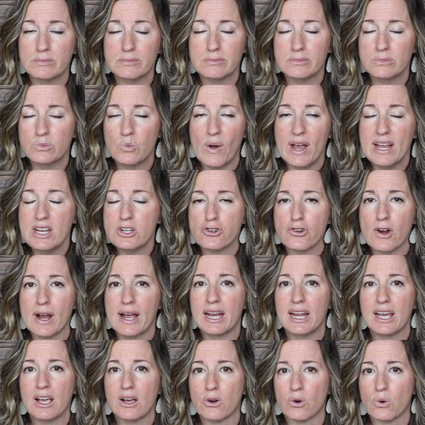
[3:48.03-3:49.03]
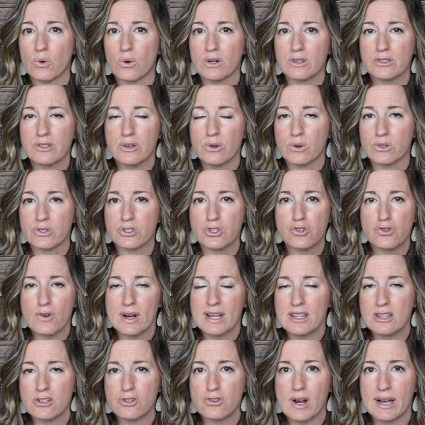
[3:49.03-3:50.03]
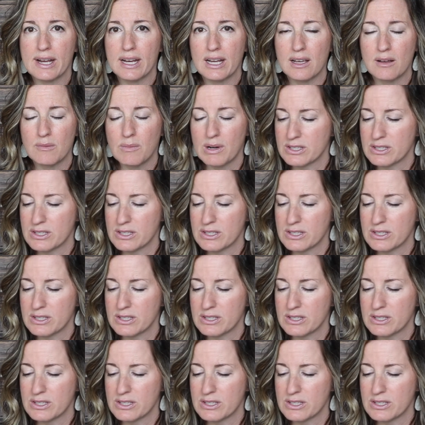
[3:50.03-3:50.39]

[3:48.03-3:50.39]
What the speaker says: weight training or strength training,